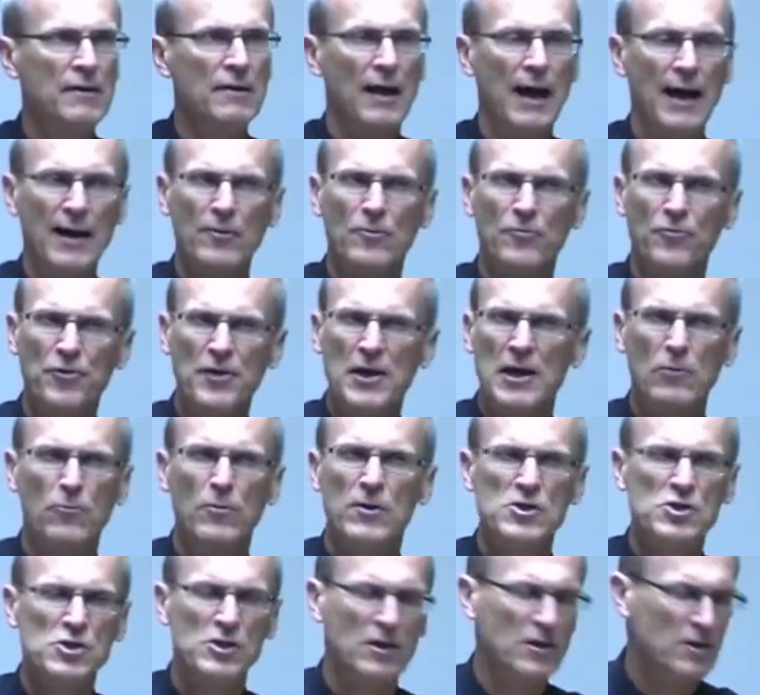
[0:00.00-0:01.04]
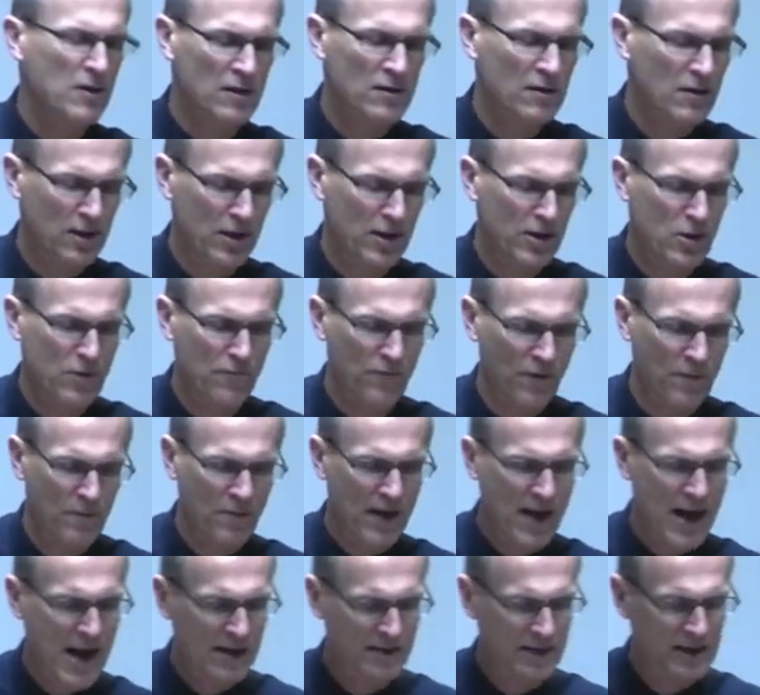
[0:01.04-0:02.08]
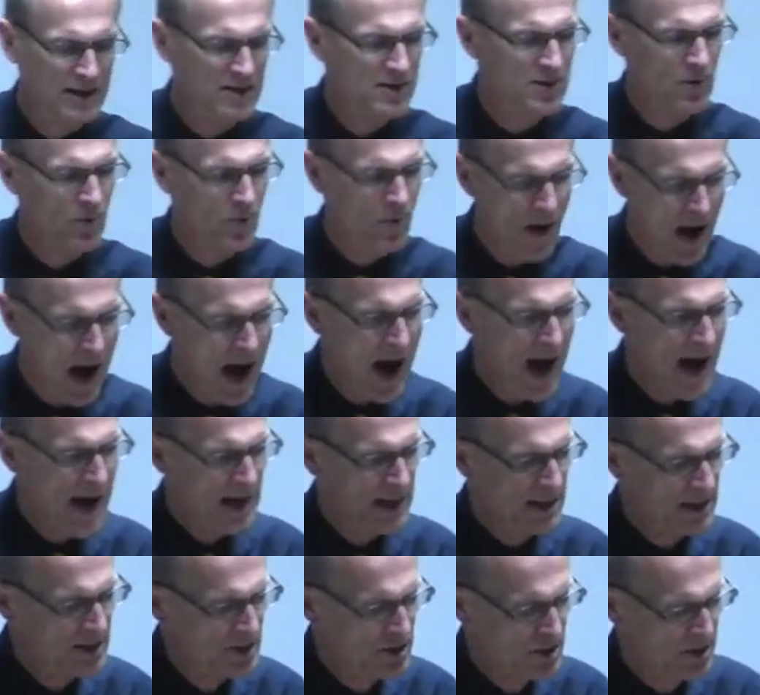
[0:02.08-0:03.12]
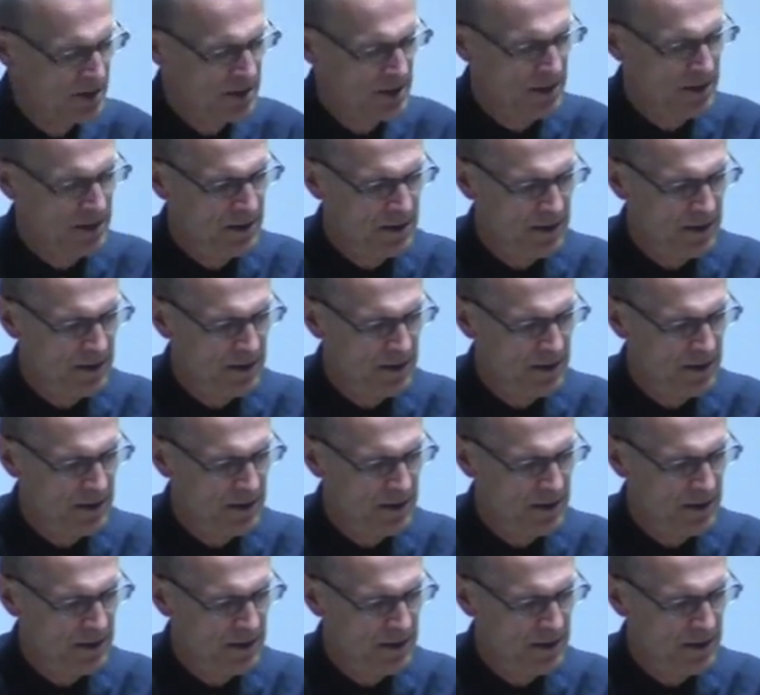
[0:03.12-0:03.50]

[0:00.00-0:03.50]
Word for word: I don't think we should conclude from that that Darius